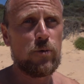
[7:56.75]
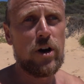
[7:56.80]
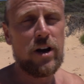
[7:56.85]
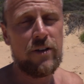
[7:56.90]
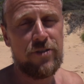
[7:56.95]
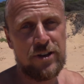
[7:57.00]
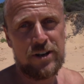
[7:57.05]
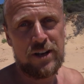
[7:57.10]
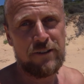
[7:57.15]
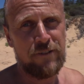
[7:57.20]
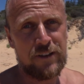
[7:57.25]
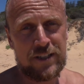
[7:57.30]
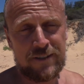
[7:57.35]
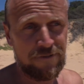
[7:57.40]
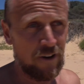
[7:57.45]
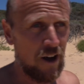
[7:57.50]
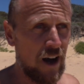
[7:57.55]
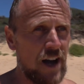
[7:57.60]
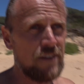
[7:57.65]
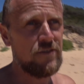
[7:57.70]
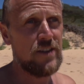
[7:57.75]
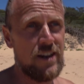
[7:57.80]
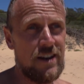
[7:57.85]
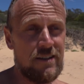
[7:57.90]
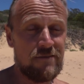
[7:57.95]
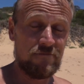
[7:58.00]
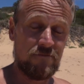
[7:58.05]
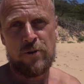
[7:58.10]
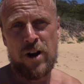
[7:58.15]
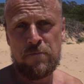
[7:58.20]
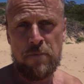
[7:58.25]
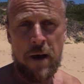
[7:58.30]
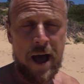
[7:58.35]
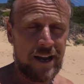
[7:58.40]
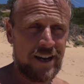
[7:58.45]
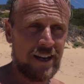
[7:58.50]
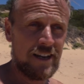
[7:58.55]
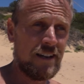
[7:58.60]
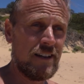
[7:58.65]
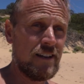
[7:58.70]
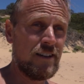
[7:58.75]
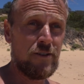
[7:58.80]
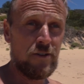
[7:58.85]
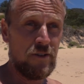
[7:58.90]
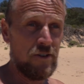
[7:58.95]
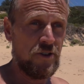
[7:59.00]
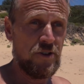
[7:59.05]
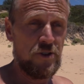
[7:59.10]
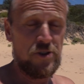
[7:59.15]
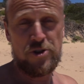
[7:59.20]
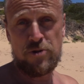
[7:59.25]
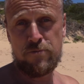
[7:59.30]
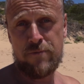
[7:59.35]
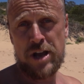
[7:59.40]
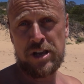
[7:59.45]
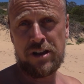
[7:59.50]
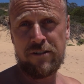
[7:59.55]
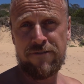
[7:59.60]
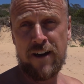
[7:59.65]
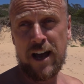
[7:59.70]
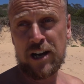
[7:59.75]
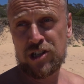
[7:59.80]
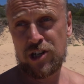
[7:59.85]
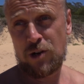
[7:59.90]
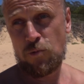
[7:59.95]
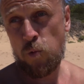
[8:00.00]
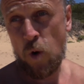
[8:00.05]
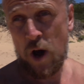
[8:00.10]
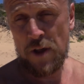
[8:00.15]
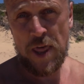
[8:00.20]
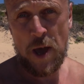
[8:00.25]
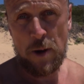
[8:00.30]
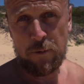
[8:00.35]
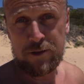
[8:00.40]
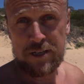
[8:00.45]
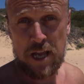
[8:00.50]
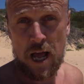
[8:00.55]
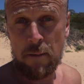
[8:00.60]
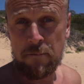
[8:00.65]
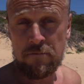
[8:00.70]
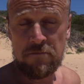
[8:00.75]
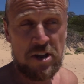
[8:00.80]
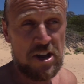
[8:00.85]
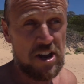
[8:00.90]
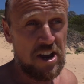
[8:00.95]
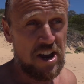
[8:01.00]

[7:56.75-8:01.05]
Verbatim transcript: worth and if it's fine then Redback you manufactured one that was um